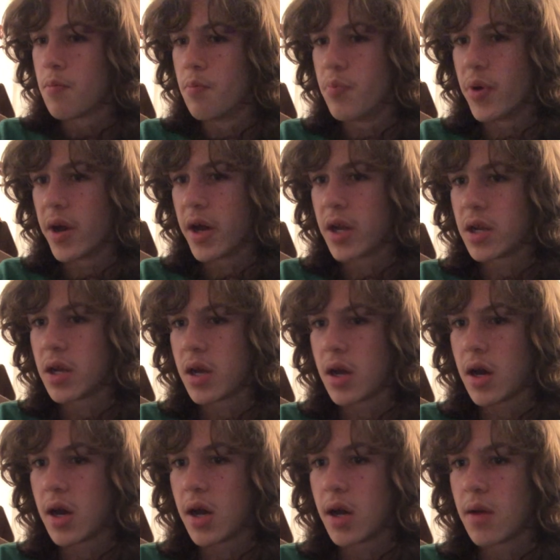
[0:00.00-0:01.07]
But
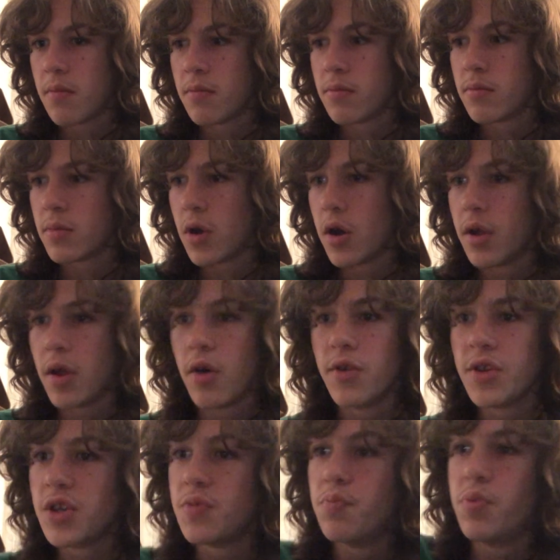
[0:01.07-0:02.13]
all
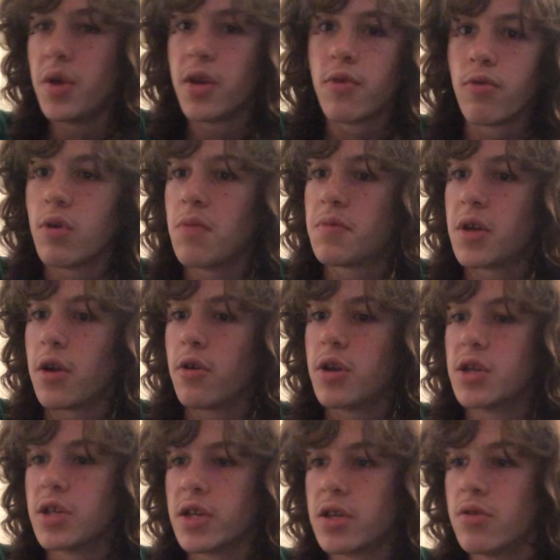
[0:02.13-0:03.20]
these big ripped
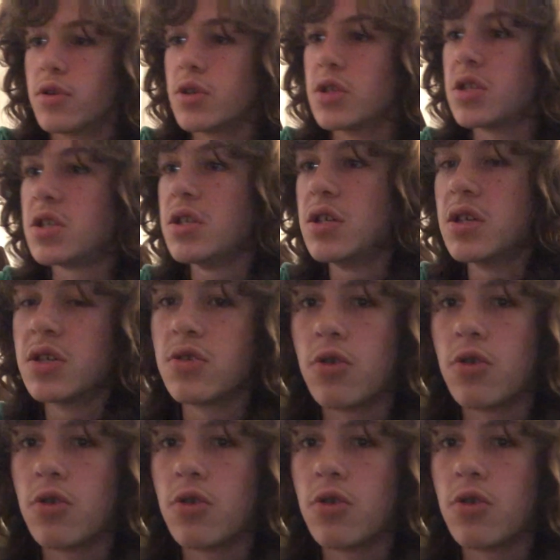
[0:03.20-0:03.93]
areas, like you can just see his